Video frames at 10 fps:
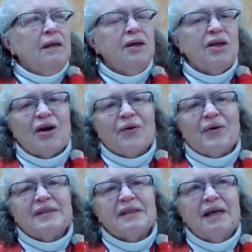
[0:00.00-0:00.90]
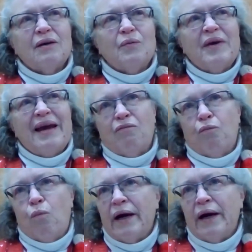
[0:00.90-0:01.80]
we have
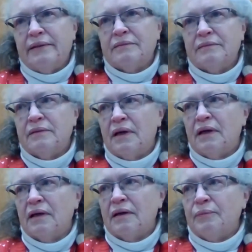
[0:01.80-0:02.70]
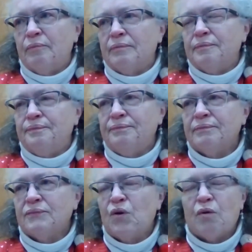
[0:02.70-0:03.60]
one
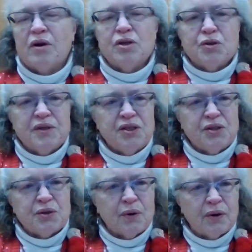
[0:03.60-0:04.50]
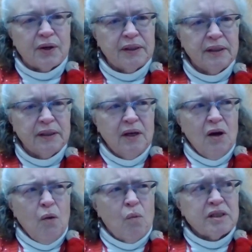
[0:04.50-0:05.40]
grocery store,
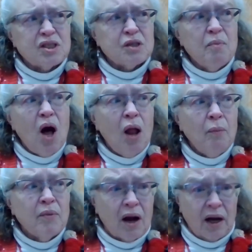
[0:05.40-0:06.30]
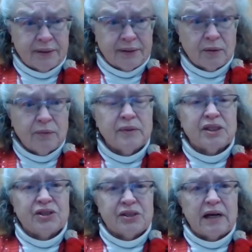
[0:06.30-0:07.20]
one small mercado,
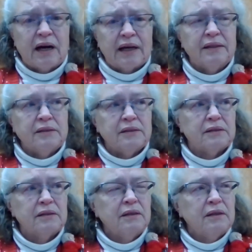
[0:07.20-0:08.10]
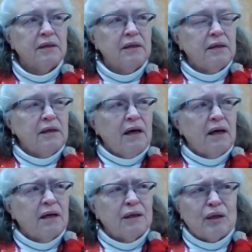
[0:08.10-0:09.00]
which is nice,
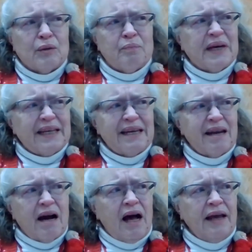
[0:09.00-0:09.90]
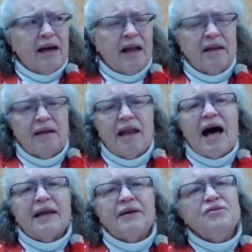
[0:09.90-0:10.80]
but not a
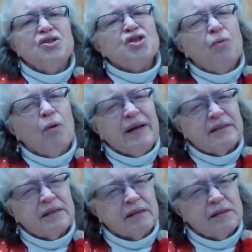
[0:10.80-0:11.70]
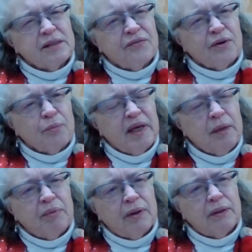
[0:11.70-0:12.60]
lot of choices for
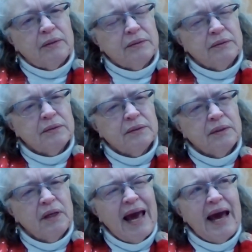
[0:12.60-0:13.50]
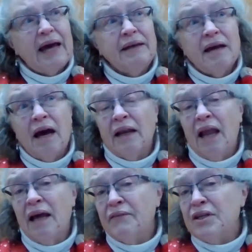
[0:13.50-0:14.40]
people, and not a
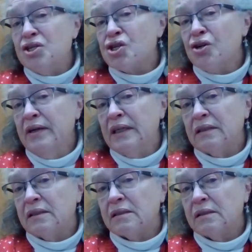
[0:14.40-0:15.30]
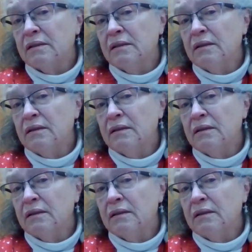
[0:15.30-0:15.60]
lot of insurance